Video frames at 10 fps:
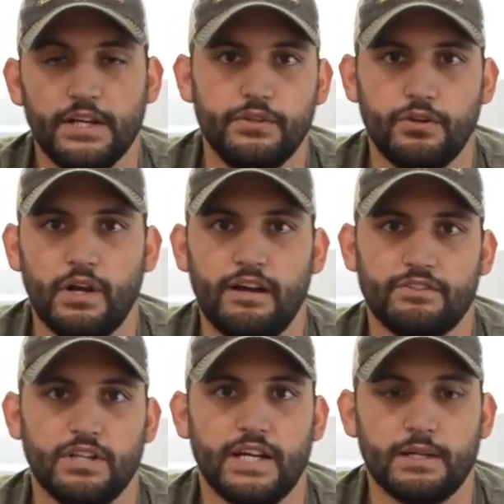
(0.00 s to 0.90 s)
You don't have
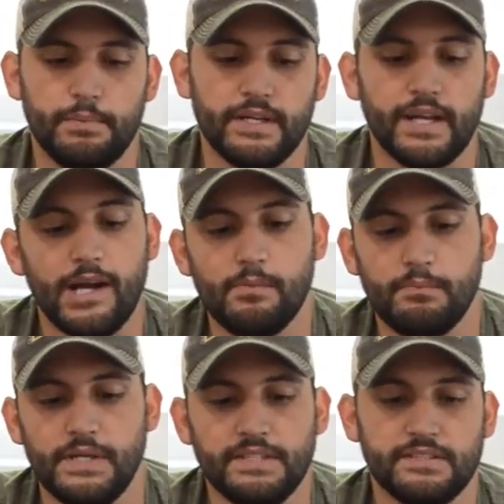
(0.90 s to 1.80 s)
to like pick
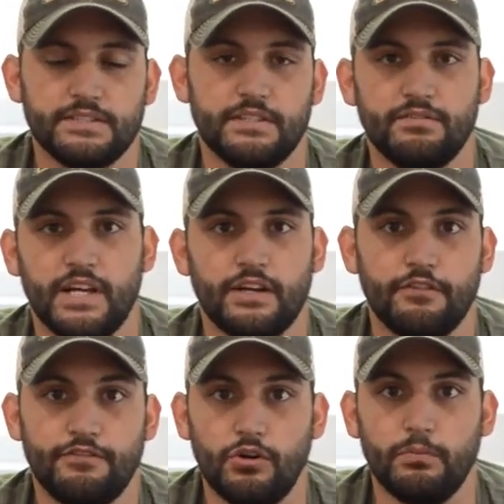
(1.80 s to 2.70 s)
out pieces of like a
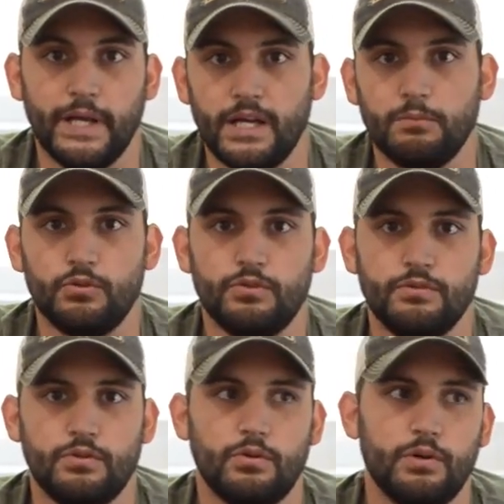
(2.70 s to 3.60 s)
foam
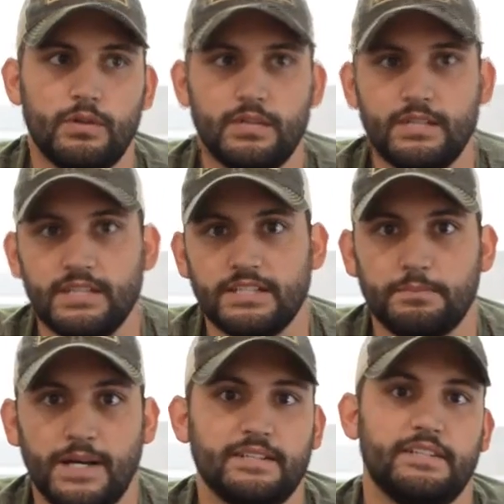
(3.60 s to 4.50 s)
animal or light
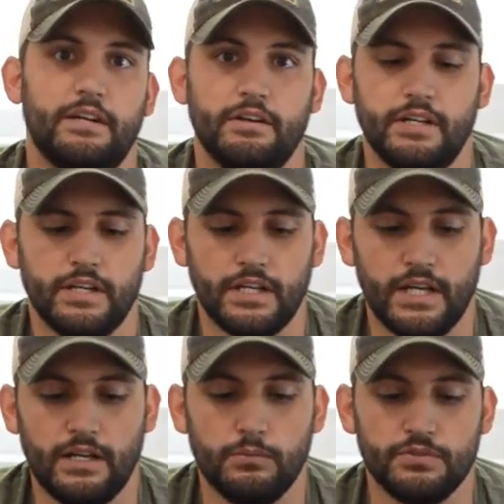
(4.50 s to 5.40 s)
spots that are hitting an
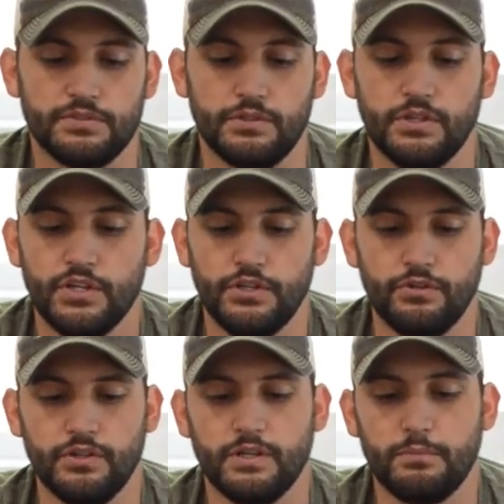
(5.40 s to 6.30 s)
animal. So
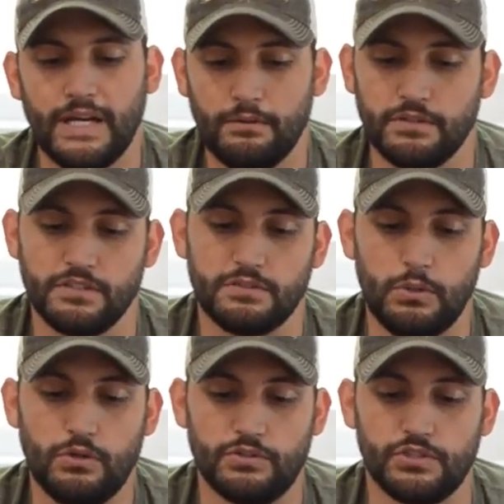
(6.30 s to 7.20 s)
you can get by with a
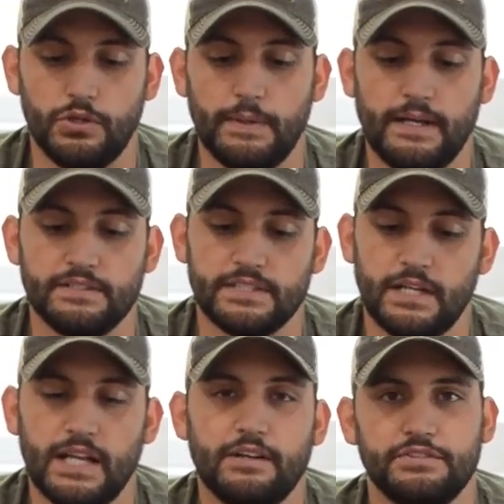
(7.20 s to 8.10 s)
smaller scope housing
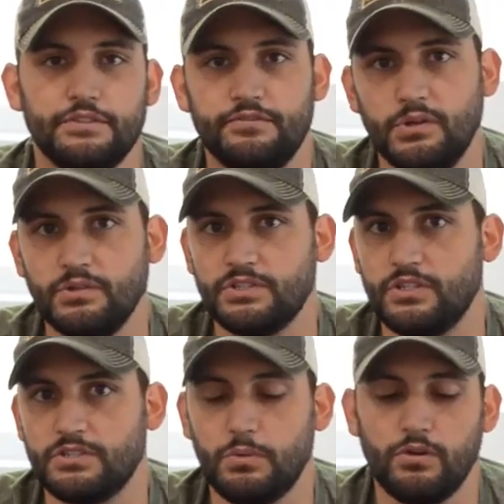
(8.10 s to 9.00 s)
and allows you to focus
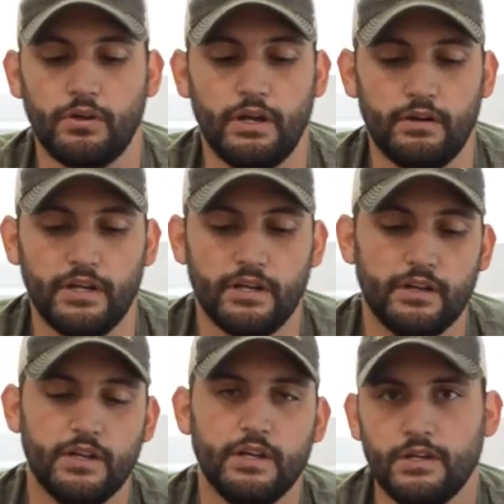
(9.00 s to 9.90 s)
on a smaller area,
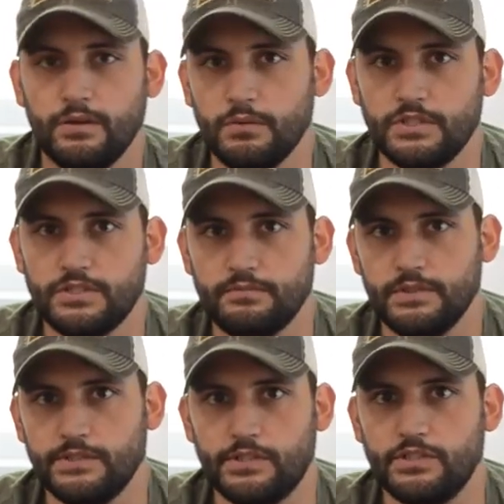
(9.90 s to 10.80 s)
which
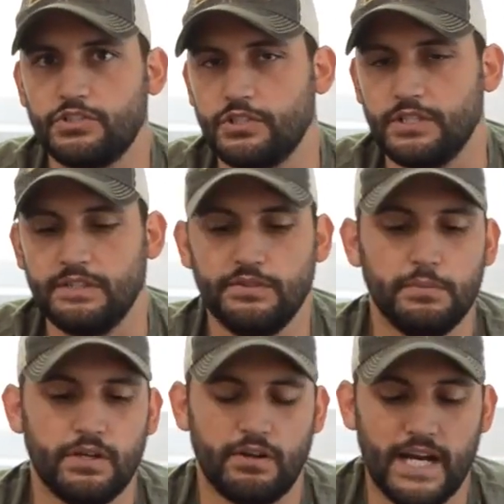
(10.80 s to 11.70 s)
in turn should give you
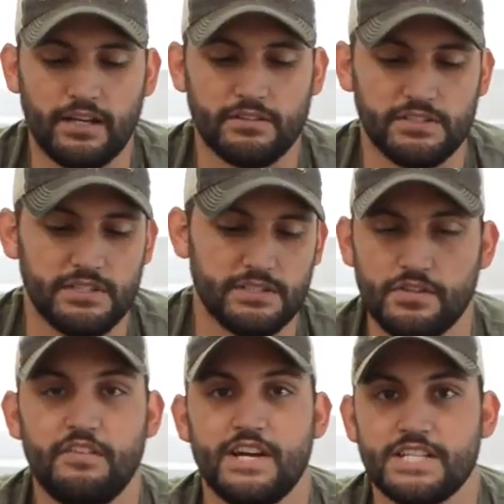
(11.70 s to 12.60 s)
better accuracy.
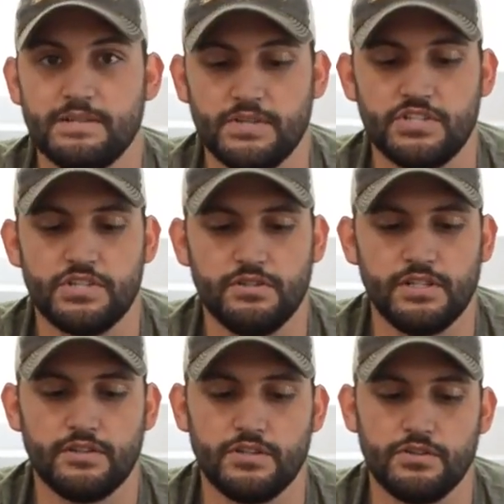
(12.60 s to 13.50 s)
So I've actually been
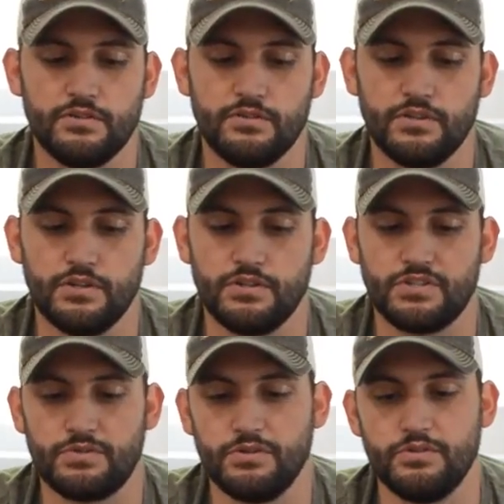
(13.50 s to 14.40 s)
shooting the
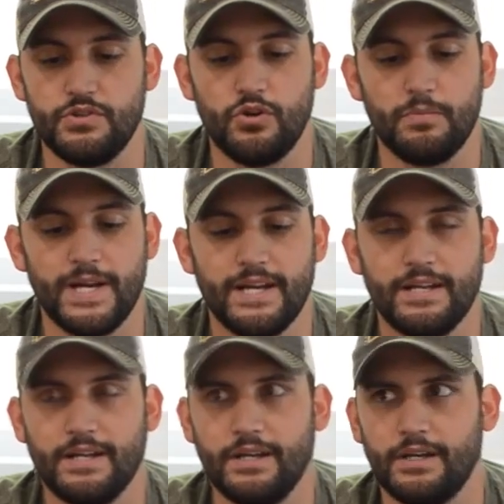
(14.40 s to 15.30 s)
Shrewd
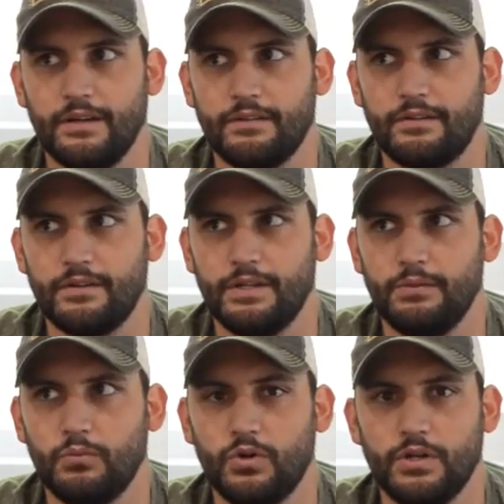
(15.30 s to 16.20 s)
Nomad
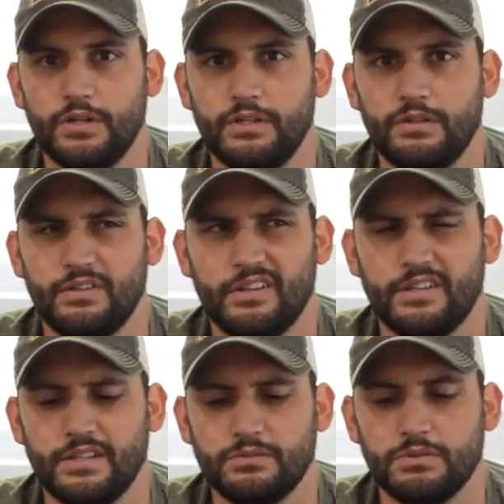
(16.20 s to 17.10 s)
31, I
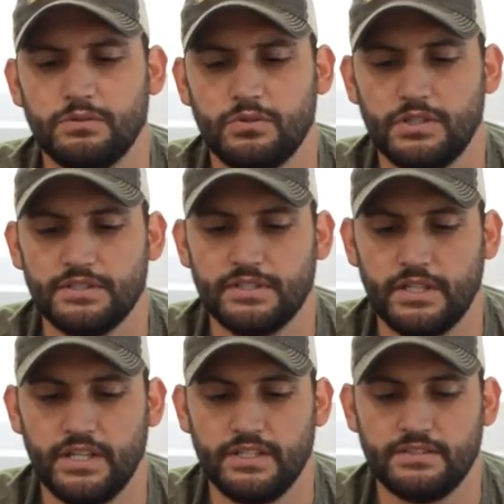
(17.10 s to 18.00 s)
think is what it was,
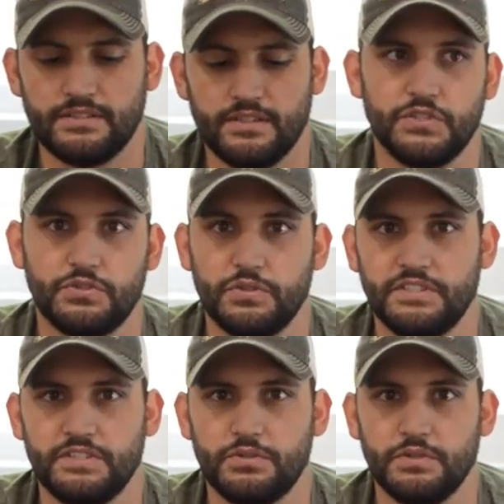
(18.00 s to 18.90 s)
and it's the
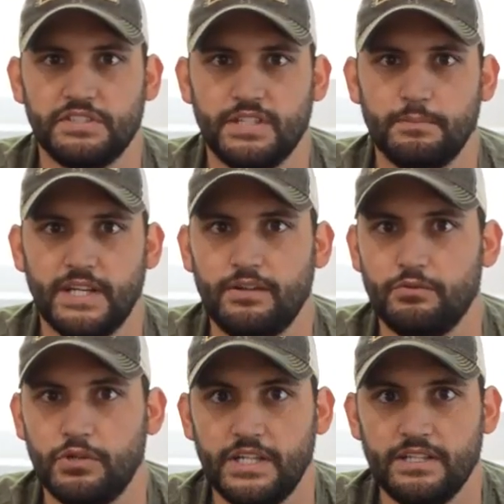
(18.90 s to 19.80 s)
three-step
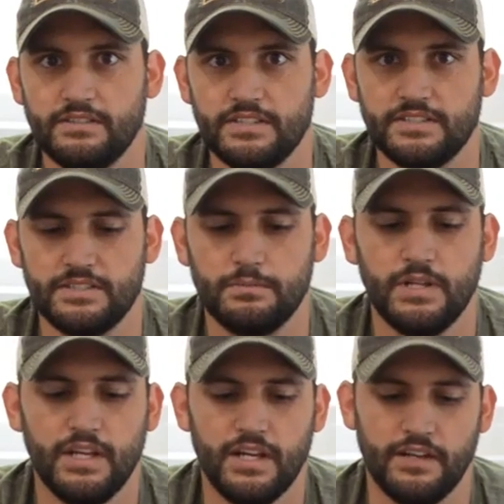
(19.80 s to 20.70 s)
down ring
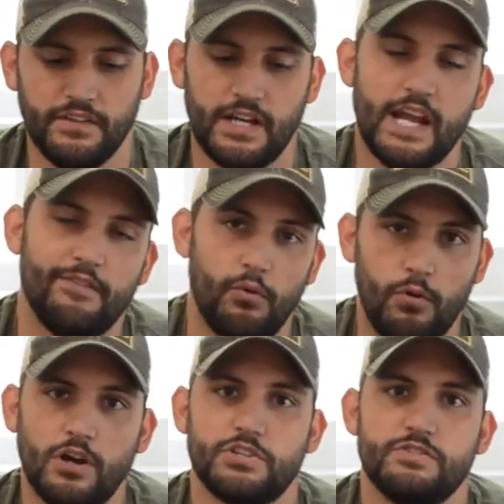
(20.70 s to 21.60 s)
system, and then I have a
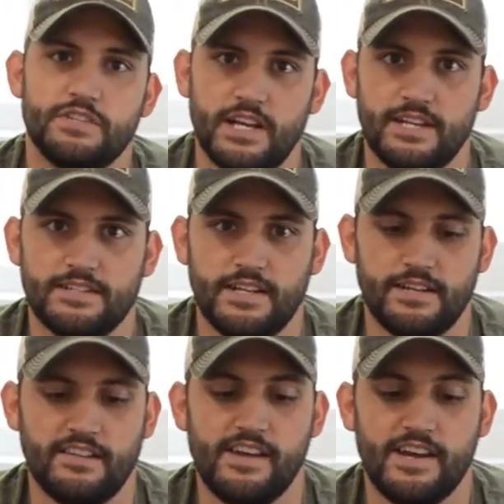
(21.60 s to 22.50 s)
washer set
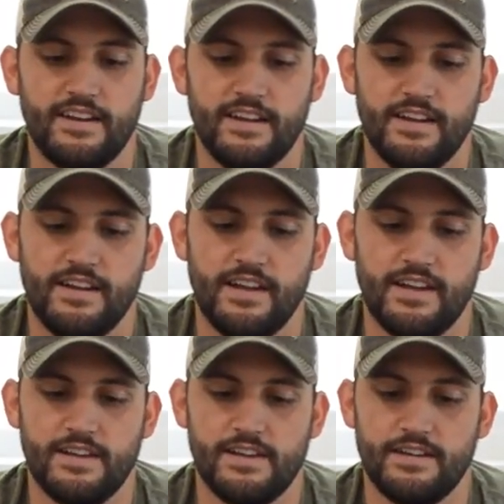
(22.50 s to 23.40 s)
inside of that,
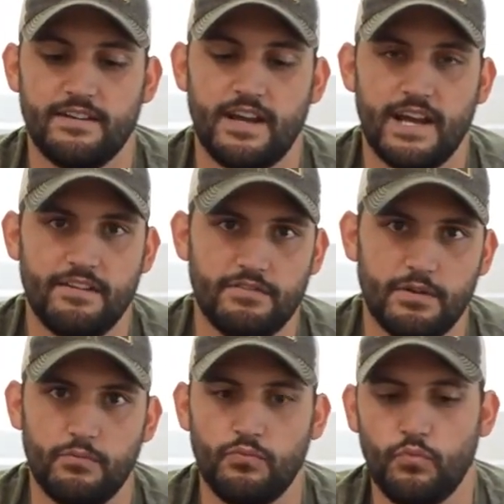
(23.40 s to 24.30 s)
and I have
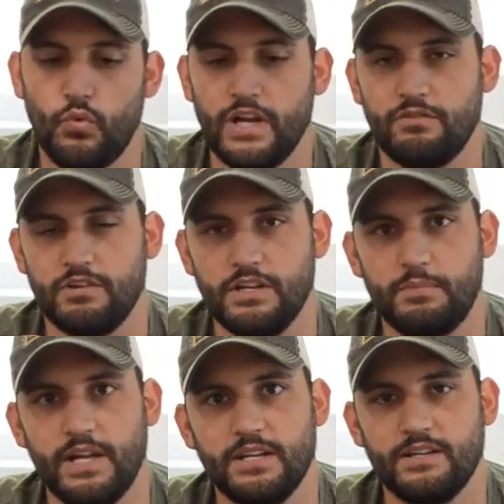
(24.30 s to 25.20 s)
a white
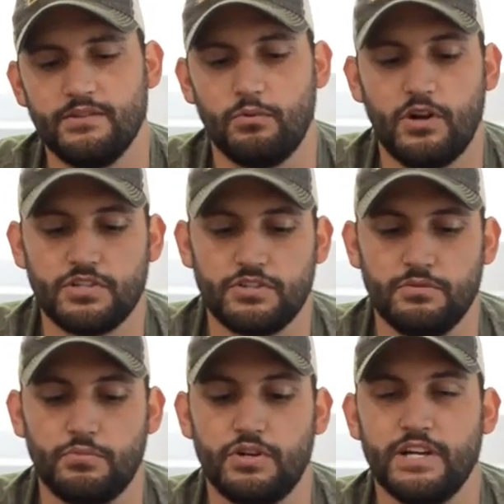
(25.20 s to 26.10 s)
ring painted in the washer
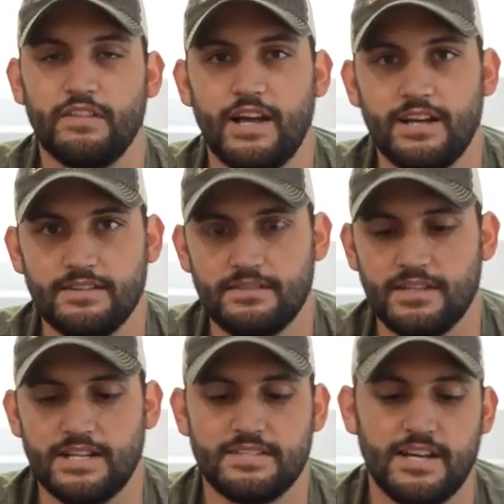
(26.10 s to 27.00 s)
to bring
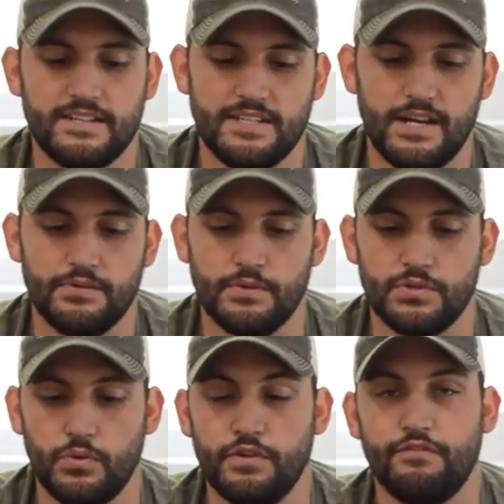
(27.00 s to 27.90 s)
that size down to a
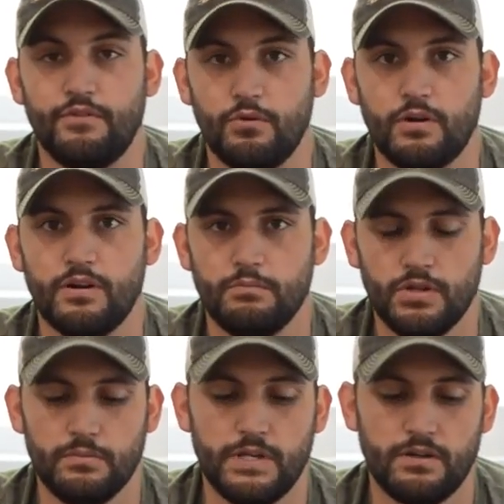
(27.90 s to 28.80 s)
24
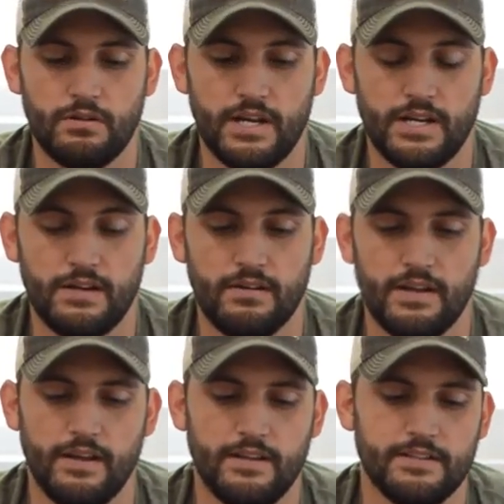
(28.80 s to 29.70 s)
millimeter right now,
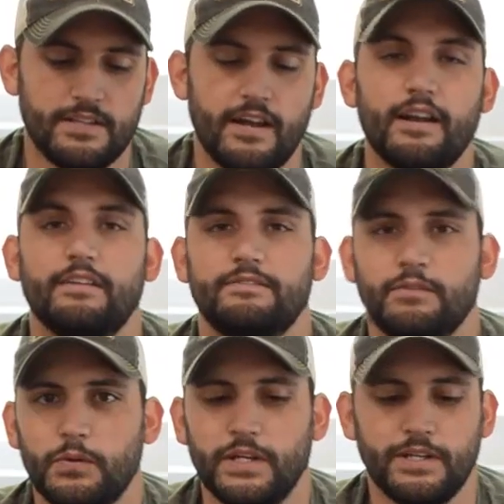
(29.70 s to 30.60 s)
and it's kind
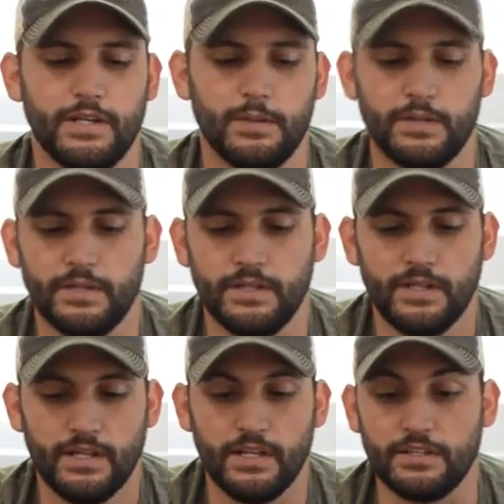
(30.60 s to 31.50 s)
of rigged up, but
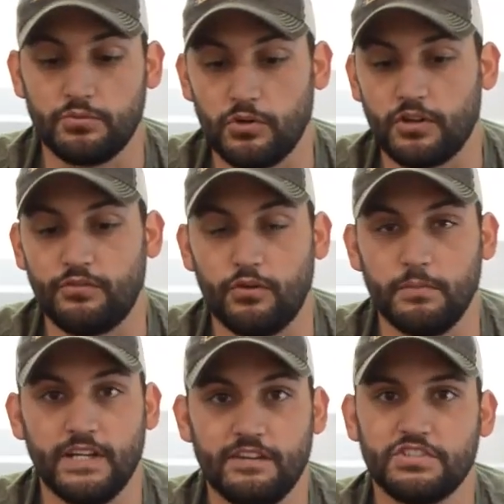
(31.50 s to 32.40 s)
it's worked for
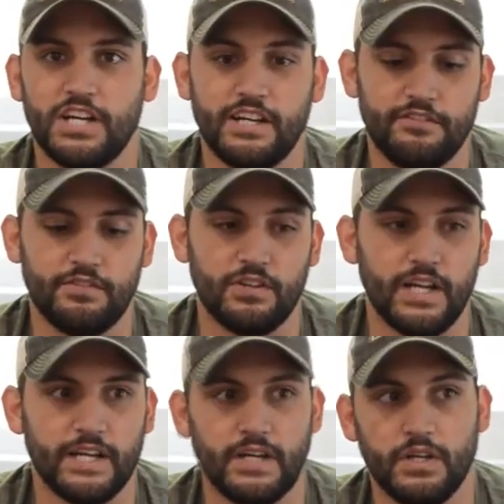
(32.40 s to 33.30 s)
me. I've shot it for
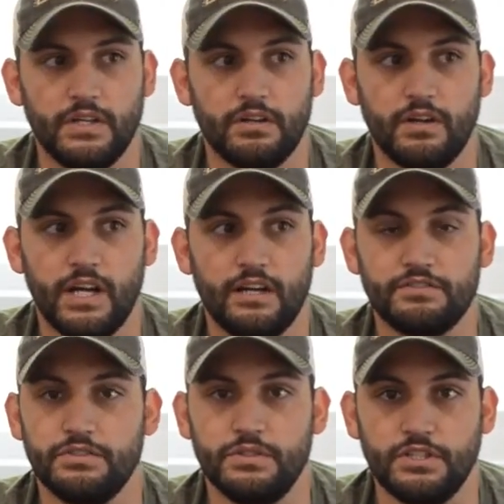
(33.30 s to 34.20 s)
like a year and a
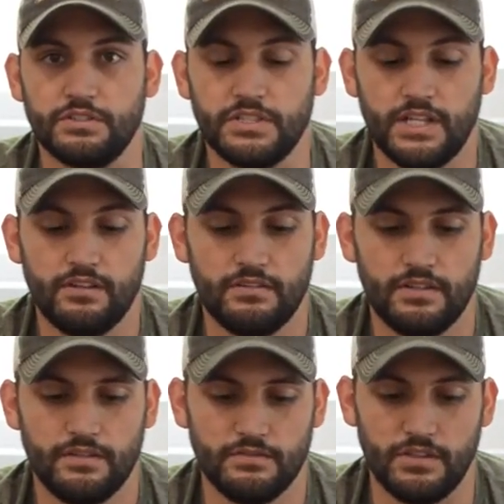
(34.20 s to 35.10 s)
half, 2 years now,
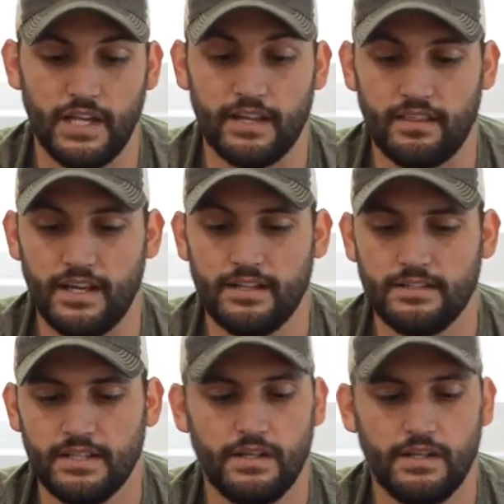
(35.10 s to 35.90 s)
like that.